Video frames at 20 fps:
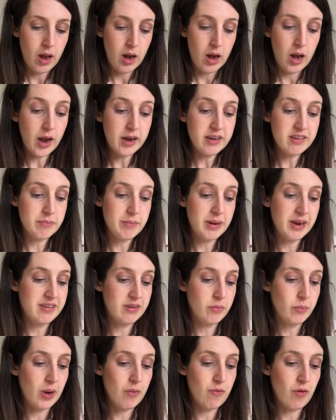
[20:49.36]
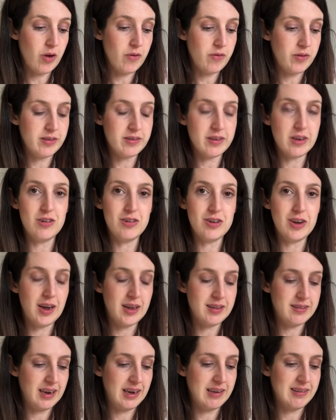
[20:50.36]
Light to medium weight wovens and
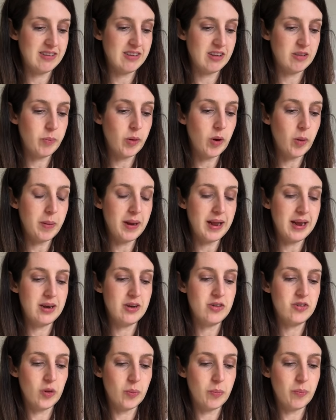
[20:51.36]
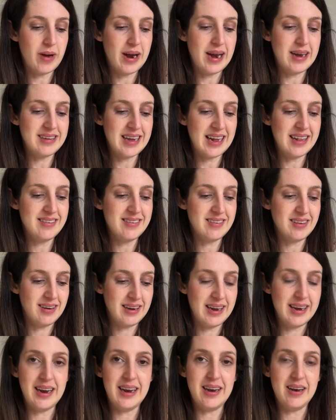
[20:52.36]
shirting such as poplin, chambray, tencel,
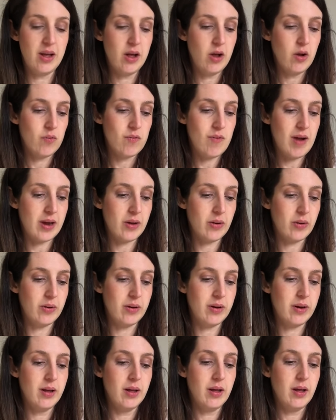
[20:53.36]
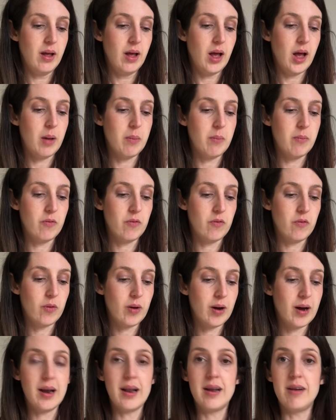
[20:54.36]
linen, rayon, um,
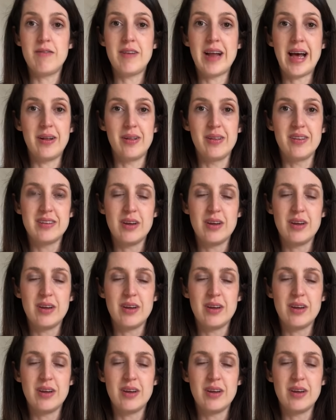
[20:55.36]
voile and flannel.